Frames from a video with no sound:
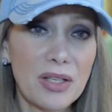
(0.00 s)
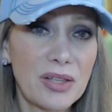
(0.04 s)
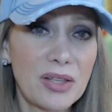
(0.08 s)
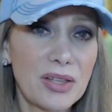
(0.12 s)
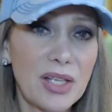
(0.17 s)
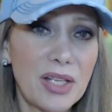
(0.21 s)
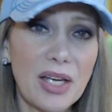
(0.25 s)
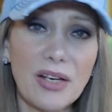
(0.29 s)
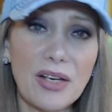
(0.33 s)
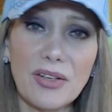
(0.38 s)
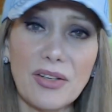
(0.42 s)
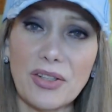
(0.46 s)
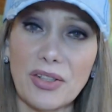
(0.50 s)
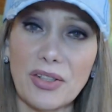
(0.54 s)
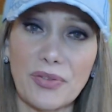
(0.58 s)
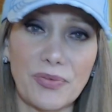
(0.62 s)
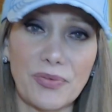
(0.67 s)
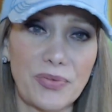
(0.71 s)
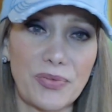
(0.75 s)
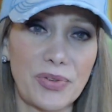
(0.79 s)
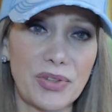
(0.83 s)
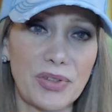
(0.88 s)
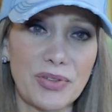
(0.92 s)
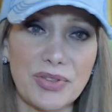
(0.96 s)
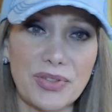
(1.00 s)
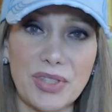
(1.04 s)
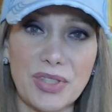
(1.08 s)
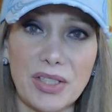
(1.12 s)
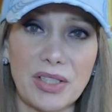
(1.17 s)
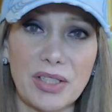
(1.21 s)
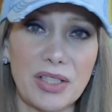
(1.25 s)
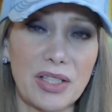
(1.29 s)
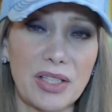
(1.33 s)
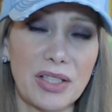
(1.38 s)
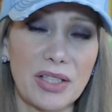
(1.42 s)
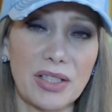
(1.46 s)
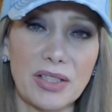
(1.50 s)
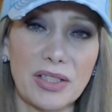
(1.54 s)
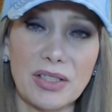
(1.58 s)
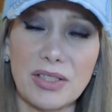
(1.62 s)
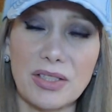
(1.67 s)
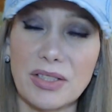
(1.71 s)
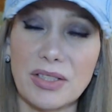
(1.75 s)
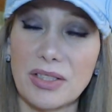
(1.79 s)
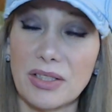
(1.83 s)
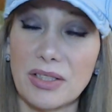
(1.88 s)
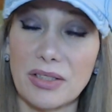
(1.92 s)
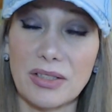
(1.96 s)
They are confusing
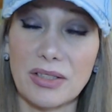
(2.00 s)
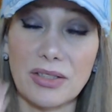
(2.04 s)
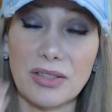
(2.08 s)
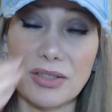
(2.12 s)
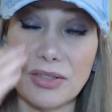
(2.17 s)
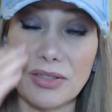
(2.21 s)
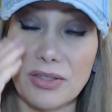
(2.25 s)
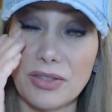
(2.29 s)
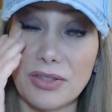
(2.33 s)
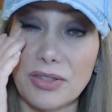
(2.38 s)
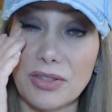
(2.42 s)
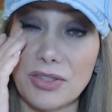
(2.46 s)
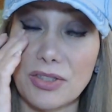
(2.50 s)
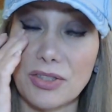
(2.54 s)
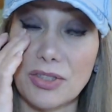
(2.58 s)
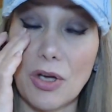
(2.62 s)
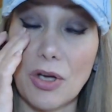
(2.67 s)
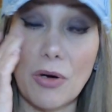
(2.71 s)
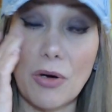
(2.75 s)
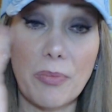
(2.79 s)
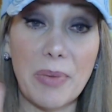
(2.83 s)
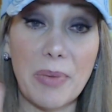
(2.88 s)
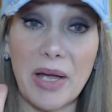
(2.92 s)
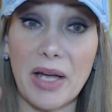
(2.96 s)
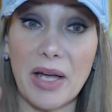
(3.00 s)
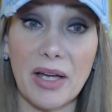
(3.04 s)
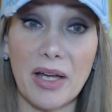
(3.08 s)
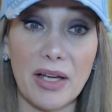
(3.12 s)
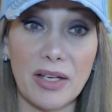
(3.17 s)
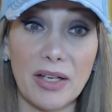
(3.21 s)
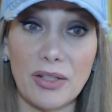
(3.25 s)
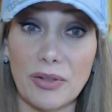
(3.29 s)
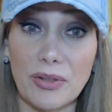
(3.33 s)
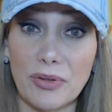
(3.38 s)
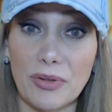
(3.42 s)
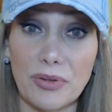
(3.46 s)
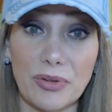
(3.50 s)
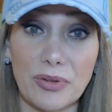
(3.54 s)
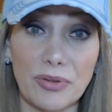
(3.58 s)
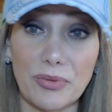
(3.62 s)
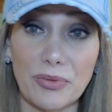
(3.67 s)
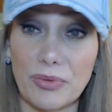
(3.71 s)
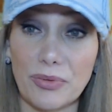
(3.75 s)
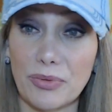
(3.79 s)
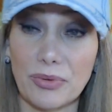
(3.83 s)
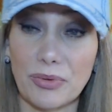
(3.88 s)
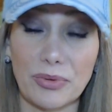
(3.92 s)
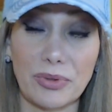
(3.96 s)
kids so bad,
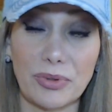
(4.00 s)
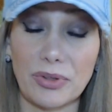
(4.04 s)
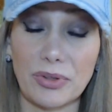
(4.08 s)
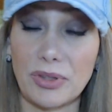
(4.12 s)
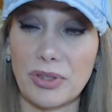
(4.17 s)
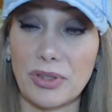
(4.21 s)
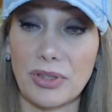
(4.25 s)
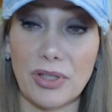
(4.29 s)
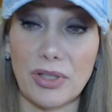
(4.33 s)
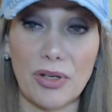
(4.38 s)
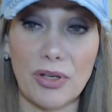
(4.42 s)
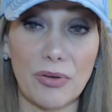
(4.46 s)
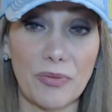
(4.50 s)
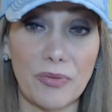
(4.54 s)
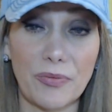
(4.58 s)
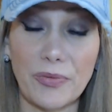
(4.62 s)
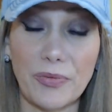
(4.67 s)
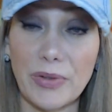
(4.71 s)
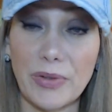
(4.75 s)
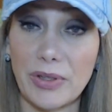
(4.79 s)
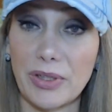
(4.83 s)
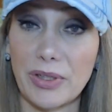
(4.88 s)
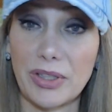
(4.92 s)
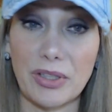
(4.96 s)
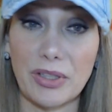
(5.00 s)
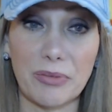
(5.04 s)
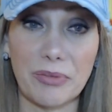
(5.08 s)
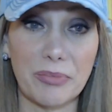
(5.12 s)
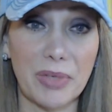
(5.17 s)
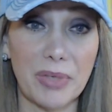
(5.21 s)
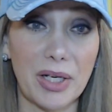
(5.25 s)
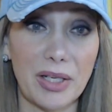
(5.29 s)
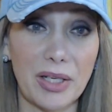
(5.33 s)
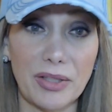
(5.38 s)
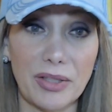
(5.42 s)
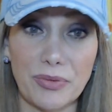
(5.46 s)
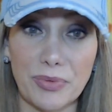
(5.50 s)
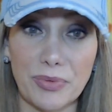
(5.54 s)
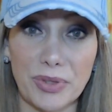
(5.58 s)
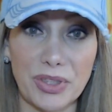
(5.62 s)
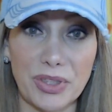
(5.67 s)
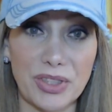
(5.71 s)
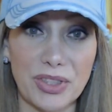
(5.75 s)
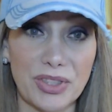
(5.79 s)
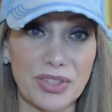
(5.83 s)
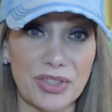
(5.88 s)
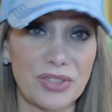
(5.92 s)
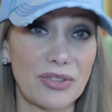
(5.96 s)
filling their mind with
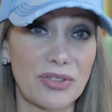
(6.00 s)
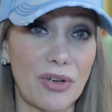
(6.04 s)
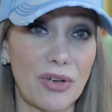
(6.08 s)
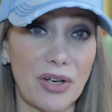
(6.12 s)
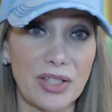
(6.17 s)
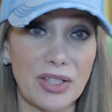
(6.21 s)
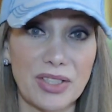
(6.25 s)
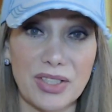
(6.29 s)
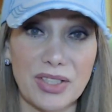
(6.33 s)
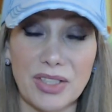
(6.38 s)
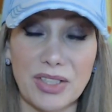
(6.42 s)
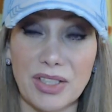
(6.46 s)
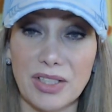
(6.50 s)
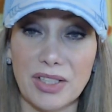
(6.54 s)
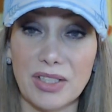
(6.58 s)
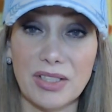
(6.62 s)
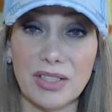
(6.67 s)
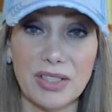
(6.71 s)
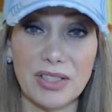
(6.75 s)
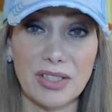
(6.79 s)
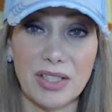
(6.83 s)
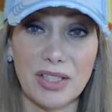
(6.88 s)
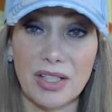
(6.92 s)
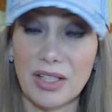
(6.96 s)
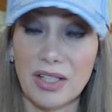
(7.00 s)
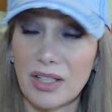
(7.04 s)
just nonsense.